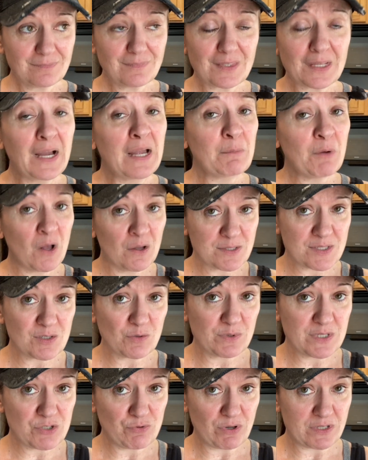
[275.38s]
I'm also
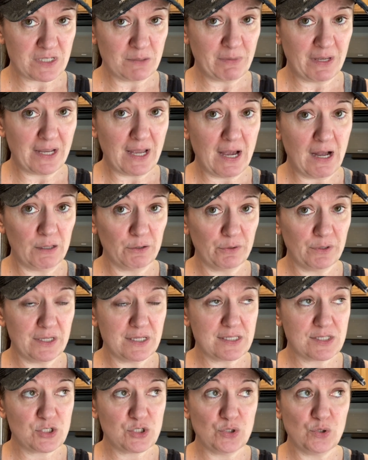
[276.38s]
restricting my
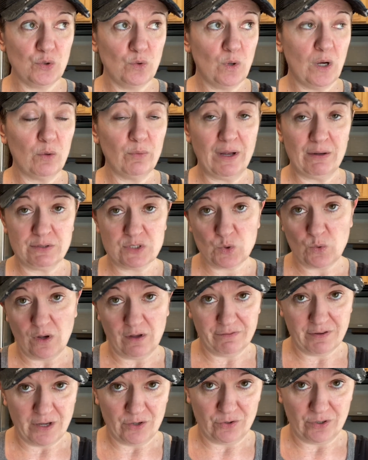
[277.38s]
calories to around
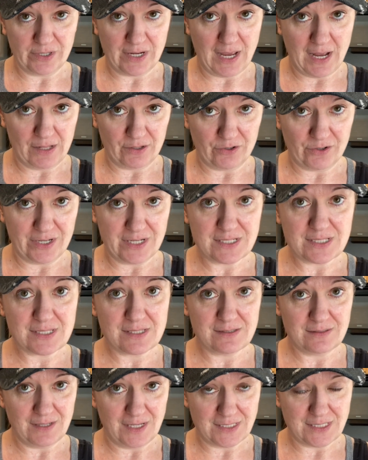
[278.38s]
1,200
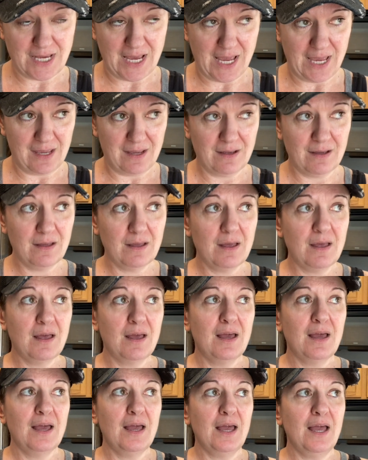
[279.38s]
calories a day.
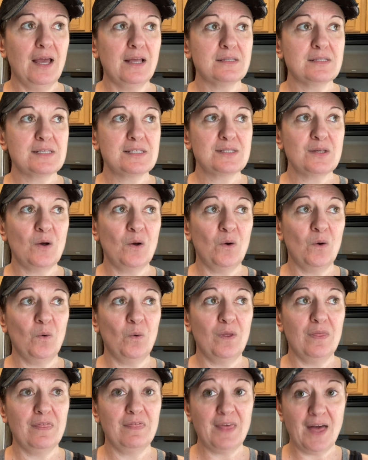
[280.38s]
And
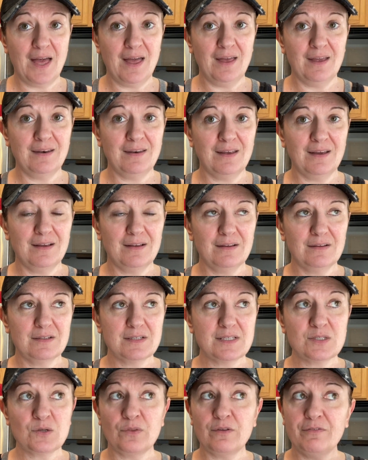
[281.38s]
so the
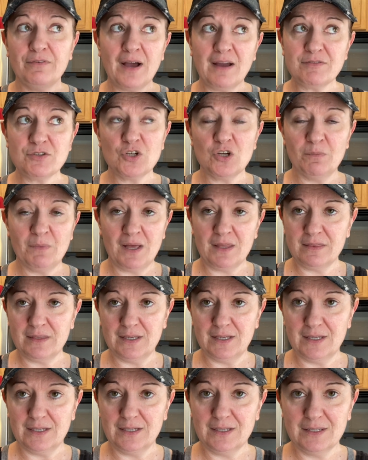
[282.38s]
5-2
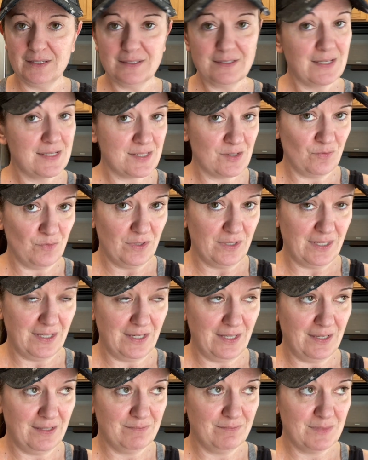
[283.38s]
method doesn't
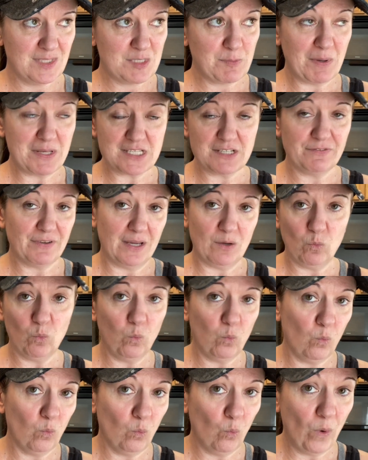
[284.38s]
really specify
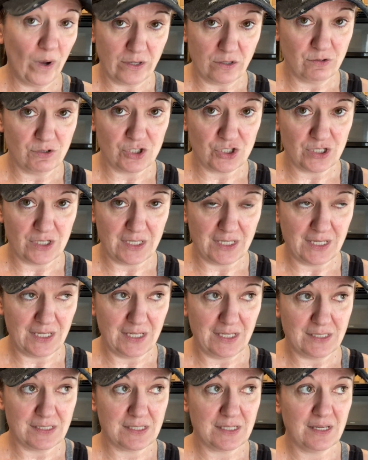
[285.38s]
what you should
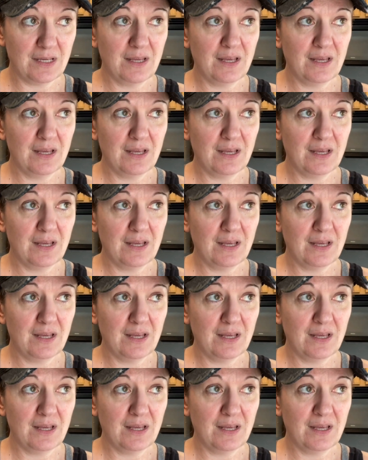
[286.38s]
eat